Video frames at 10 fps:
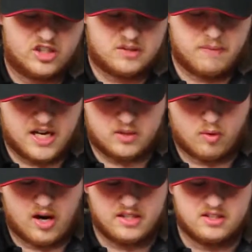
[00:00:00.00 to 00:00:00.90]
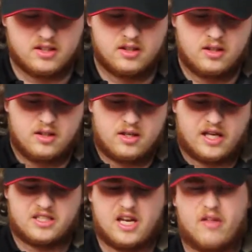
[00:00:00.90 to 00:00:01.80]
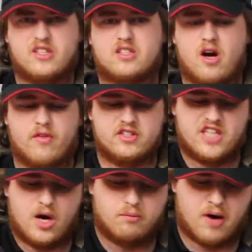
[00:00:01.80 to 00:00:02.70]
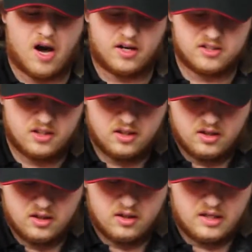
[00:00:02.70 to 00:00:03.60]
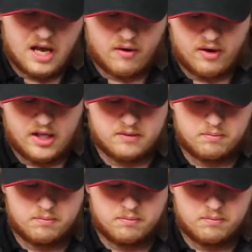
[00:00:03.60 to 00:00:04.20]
for specs wise, like I said, now this is called the Soundbox. Now it's